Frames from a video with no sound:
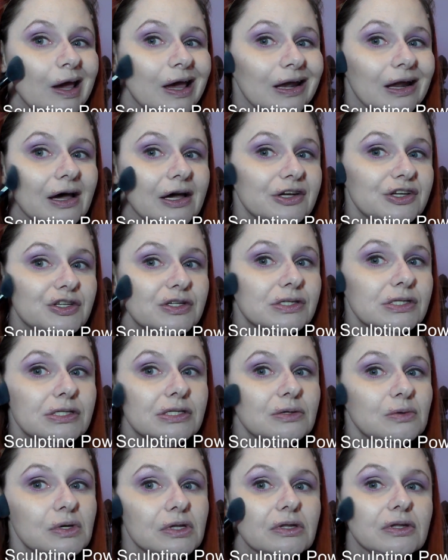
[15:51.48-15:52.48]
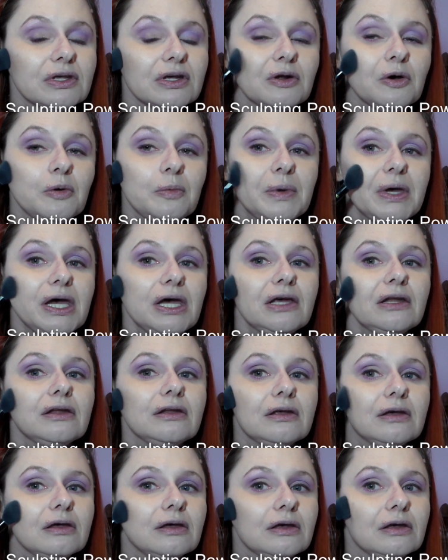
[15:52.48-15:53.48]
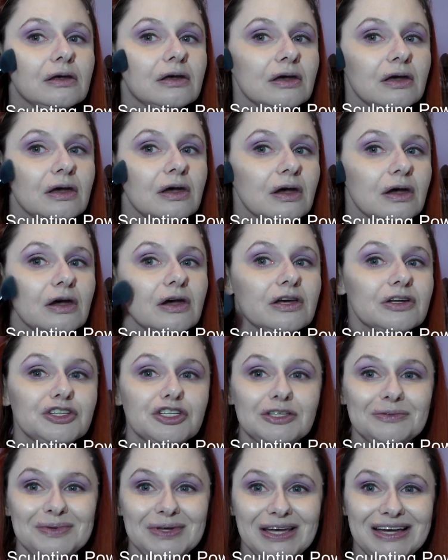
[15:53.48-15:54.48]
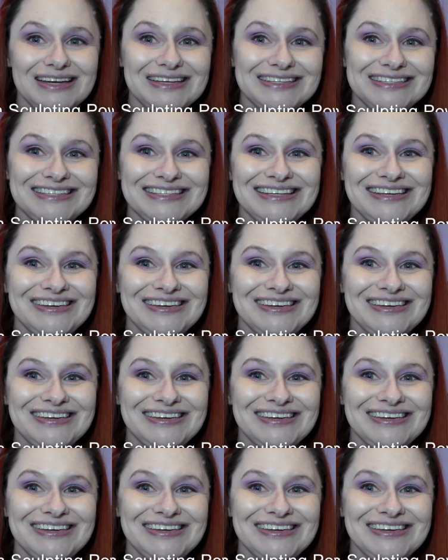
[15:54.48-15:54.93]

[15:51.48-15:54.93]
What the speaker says: And I just do a little bit, just because